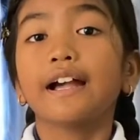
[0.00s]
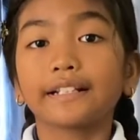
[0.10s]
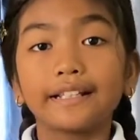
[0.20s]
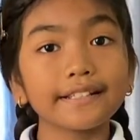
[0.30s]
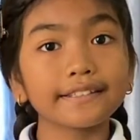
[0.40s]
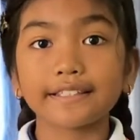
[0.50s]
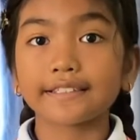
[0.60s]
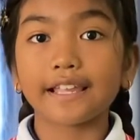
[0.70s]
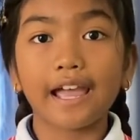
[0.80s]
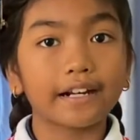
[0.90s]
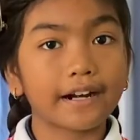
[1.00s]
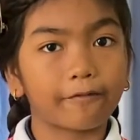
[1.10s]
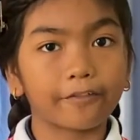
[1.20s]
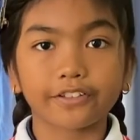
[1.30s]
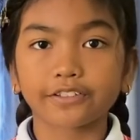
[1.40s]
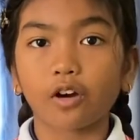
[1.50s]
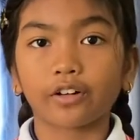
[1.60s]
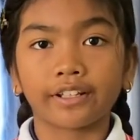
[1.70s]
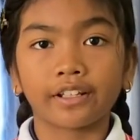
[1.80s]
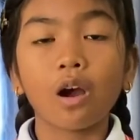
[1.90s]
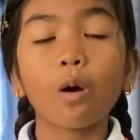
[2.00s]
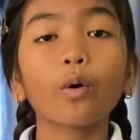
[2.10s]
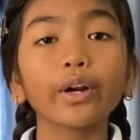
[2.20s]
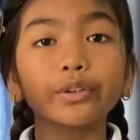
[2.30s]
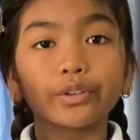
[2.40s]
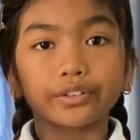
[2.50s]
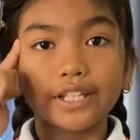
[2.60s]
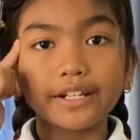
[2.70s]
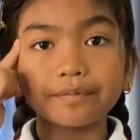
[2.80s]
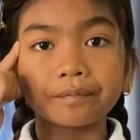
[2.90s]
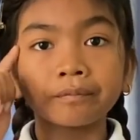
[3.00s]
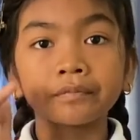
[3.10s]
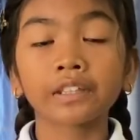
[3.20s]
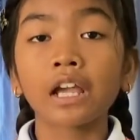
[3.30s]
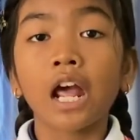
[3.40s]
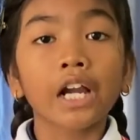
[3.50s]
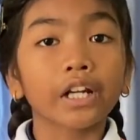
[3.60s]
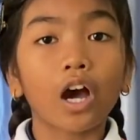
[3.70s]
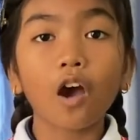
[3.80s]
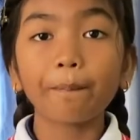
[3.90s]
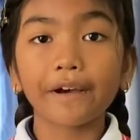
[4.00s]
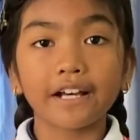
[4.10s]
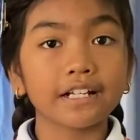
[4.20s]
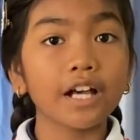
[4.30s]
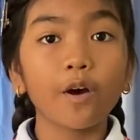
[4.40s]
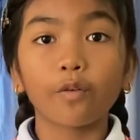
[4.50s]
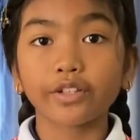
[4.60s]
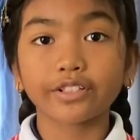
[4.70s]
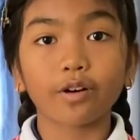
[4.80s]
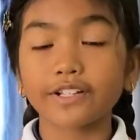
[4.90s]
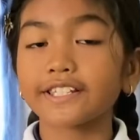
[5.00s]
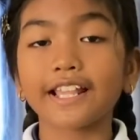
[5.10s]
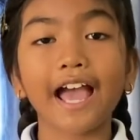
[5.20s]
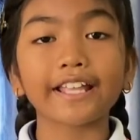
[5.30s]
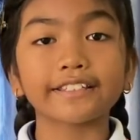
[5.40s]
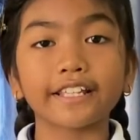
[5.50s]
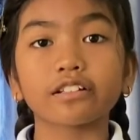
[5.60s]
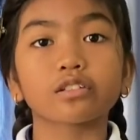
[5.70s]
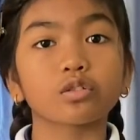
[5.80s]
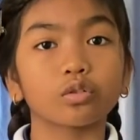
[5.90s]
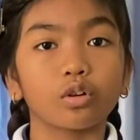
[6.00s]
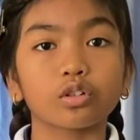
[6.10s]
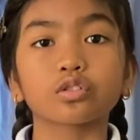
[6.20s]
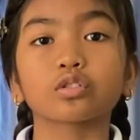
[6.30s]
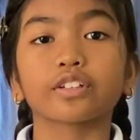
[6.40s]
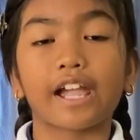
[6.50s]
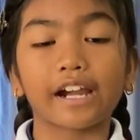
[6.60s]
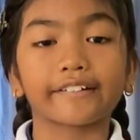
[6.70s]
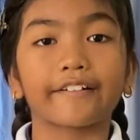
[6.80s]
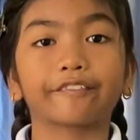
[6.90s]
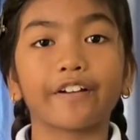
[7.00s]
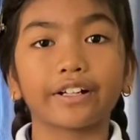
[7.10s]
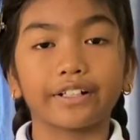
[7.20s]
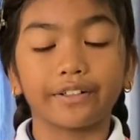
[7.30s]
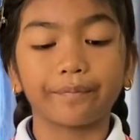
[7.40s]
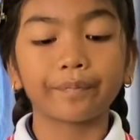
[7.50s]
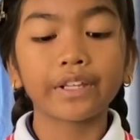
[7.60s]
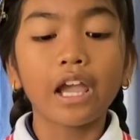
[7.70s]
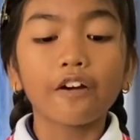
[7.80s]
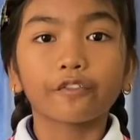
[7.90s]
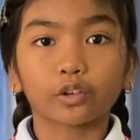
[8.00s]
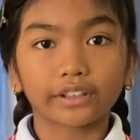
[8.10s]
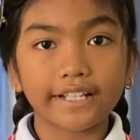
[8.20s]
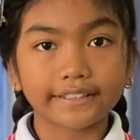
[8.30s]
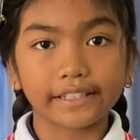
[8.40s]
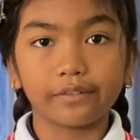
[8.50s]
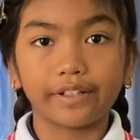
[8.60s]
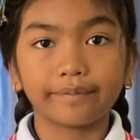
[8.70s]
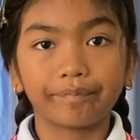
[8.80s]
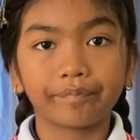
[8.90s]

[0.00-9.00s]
This is the end of the story. What do you think? The Hopper was so excited to go to their grandfather for Thanksgiving.